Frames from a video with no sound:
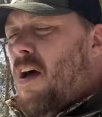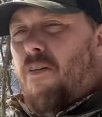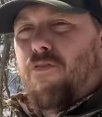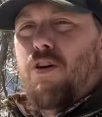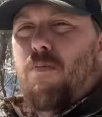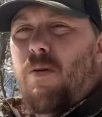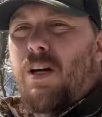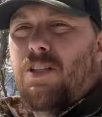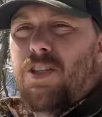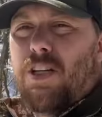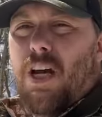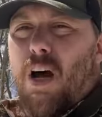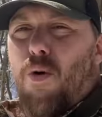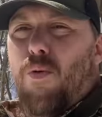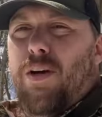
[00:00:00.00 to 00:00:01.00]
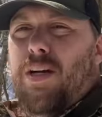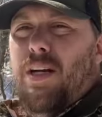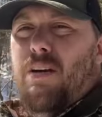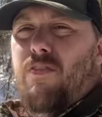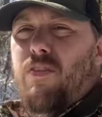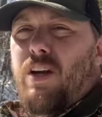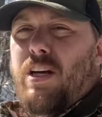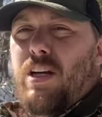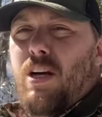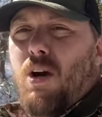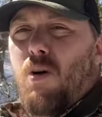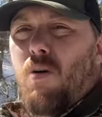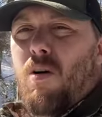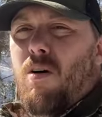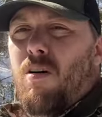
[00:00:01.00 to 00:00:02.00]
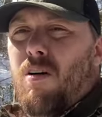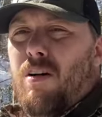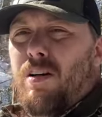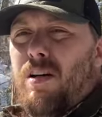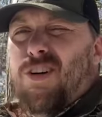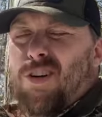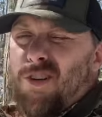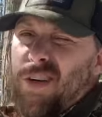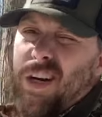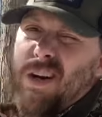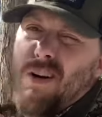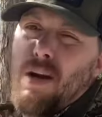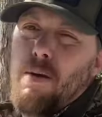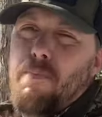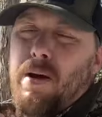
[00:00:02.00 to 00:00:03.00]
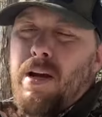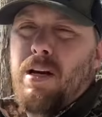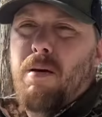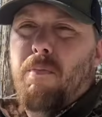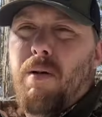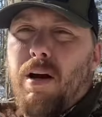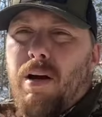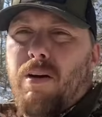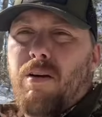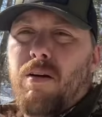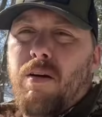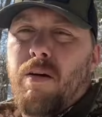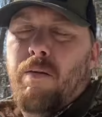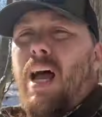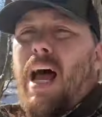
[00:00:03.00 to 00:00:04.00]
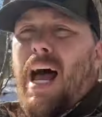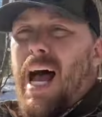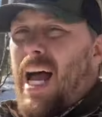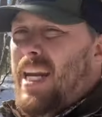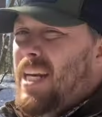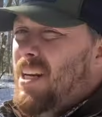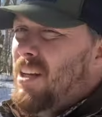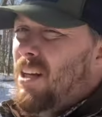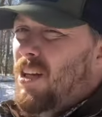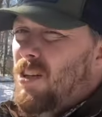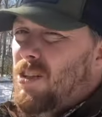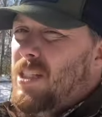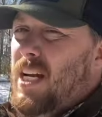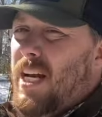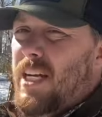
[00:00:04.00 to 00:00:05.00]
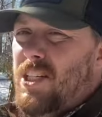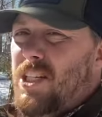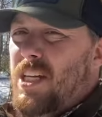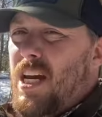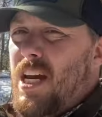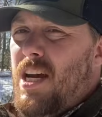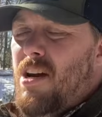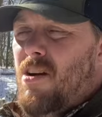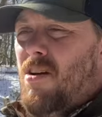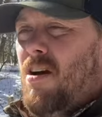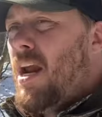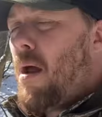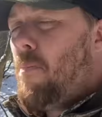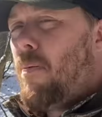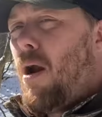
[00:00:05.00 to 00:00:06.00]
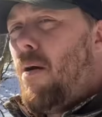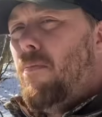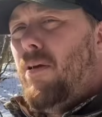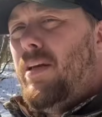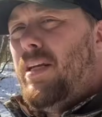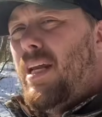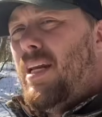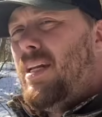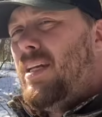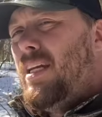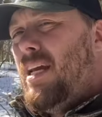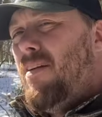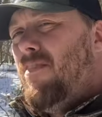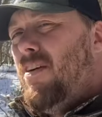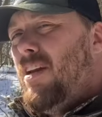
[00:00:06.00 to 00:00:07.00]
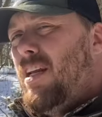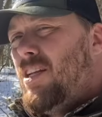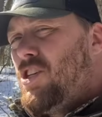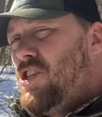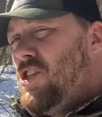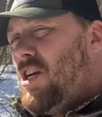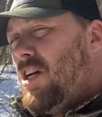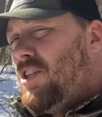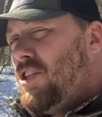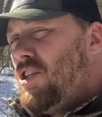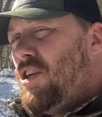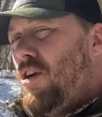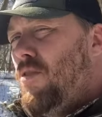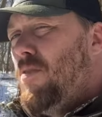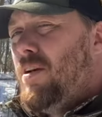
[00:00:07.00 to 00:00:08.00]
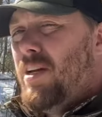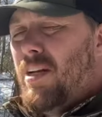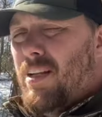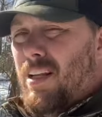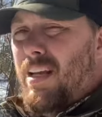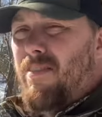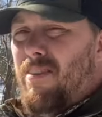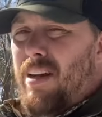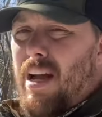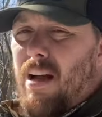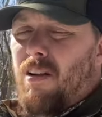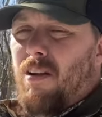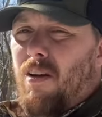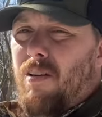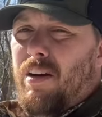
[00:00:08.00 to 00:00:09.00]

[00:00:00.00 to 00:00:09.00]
A few months ago, we did a video on do deer eat peanut butter. I did a little test here, I probably didn't give it its just due and didn't leave it out long